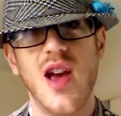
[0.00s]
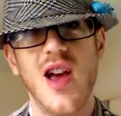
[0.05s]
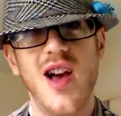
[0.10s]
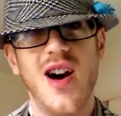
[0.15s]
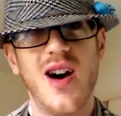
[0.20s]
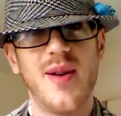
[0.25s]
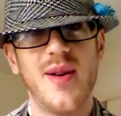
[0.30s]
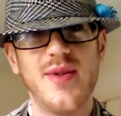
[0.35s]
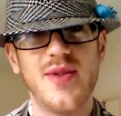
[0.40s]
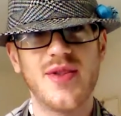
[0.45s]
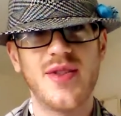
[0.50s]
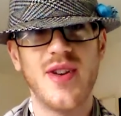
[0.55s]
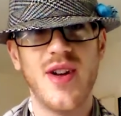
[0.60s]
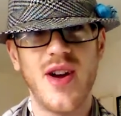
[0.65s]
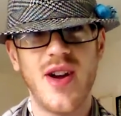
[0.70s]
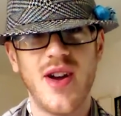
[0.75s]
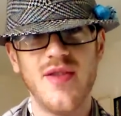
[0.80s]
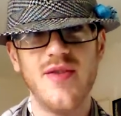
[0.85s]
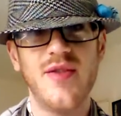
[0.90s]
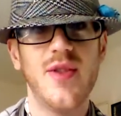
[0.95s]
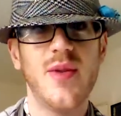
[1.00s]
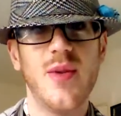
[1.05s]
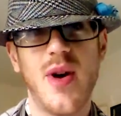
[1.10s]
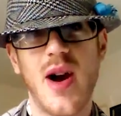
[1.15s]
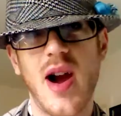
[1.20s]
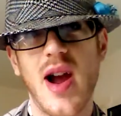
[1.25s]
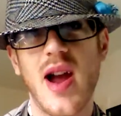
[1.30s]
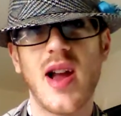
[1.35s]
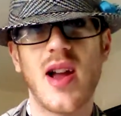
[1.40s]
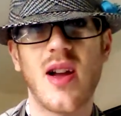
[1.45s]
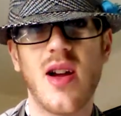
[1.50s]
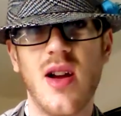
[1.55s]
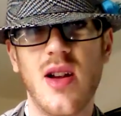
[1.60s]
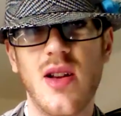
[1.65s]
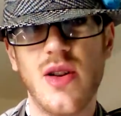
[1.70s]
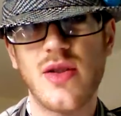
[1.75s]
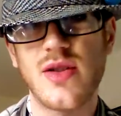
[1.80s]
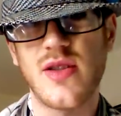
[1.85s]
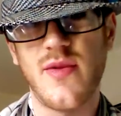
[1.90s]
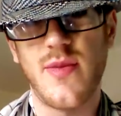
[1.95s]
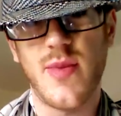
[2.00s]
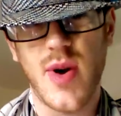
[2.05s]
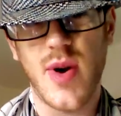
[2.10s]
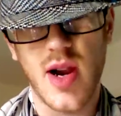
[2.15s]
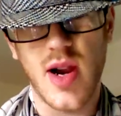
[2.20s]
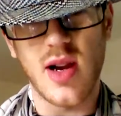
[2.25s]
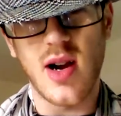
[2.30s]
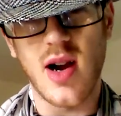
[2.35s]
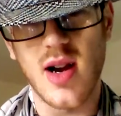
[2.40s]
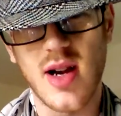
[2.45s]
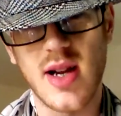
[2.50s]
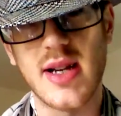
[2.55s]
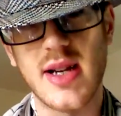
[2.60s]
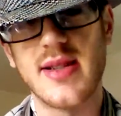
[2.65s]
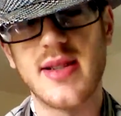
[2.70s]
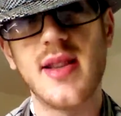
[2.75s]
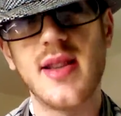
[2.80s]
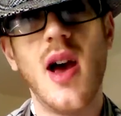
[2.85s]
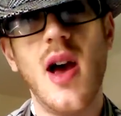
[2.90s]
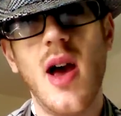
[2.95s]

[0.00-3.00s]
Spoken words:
I'm not known for wearing a lot of bright colours,